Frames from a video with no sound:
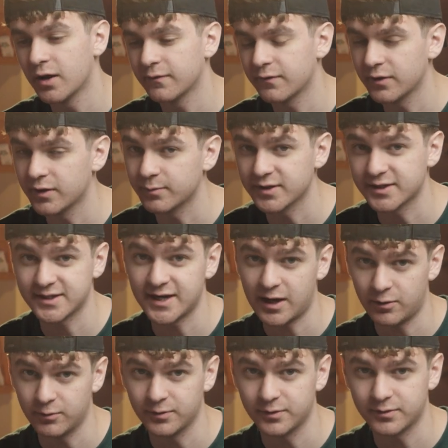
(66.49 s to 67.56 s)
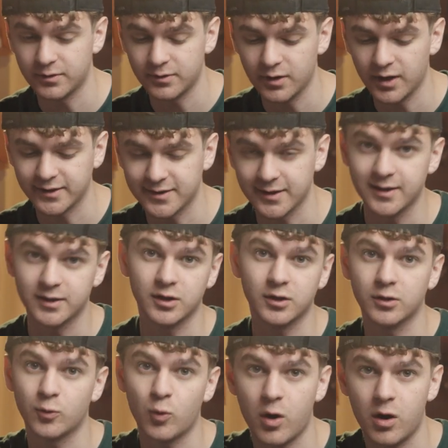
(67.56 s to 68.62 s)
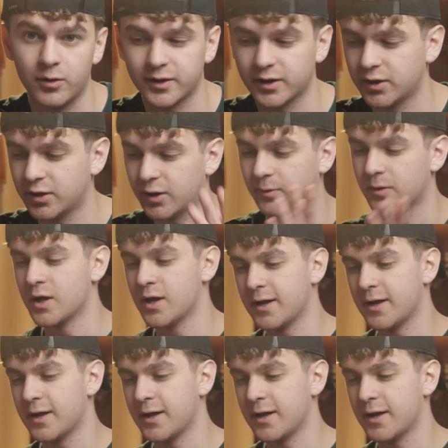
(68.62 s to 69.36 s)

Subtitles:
for them to sound like, to get the good quality, you know.